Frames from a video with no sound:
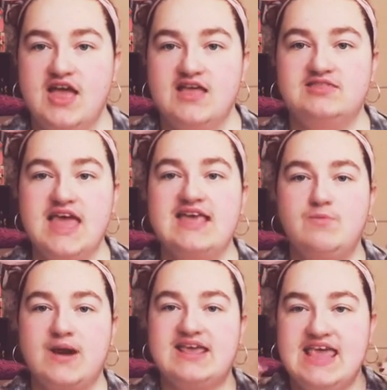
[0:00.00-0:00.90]
They
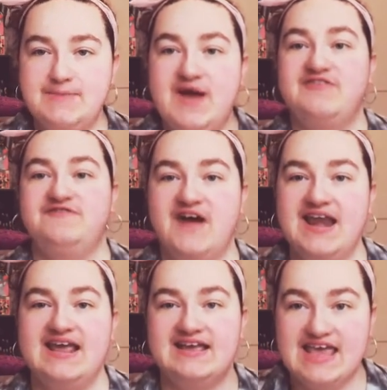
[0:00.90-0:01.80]
wanna keep on
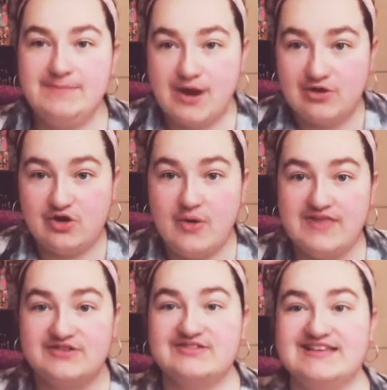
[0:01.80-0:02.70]
fighting and keep on
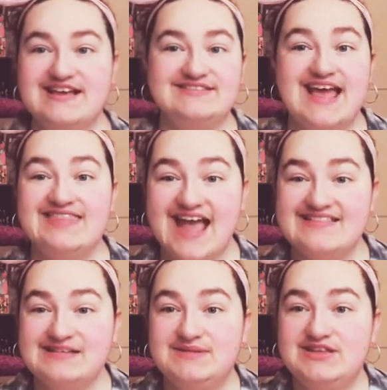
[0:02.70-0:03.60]
growing their skills, and
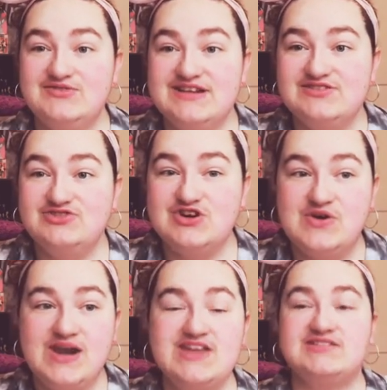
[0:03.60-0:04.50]
that's something that you need to
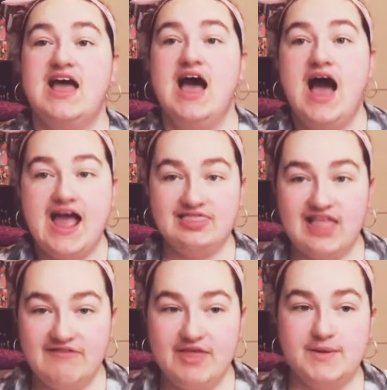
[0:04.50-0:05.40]
do. And I
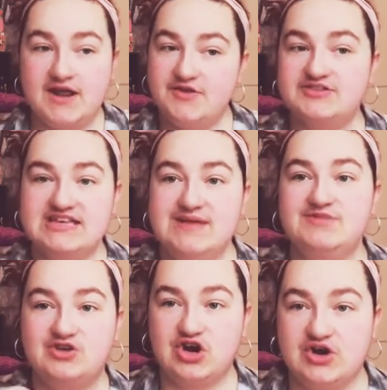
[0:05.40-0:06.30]
love that when other teams
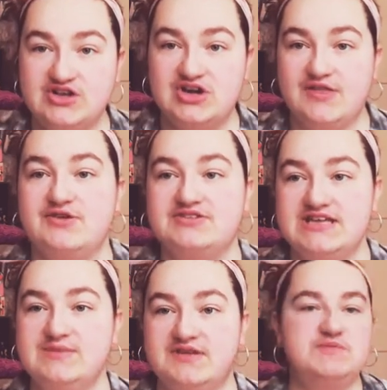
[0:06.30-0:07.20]
encourage other
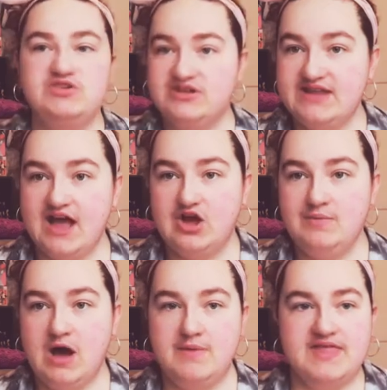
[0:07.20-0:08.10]
teams, like especially
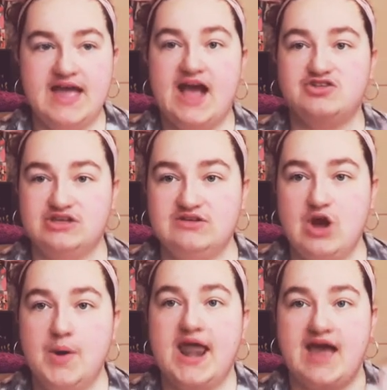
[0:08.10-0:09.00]
Nekuma, when they actually
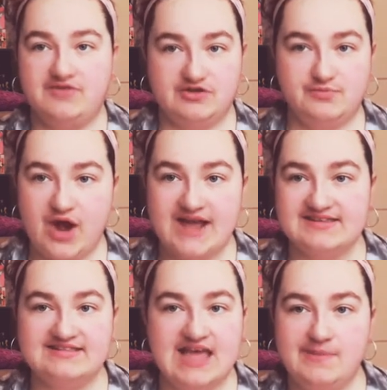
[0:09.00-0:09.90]
go and have those
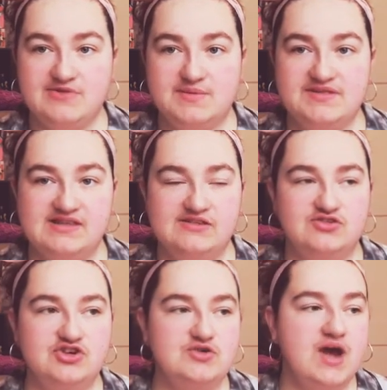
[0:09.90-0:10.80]
practice games with them in season
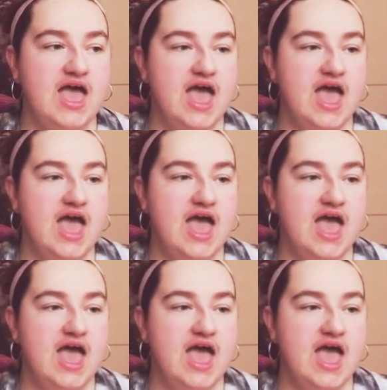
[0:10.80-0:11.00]
2.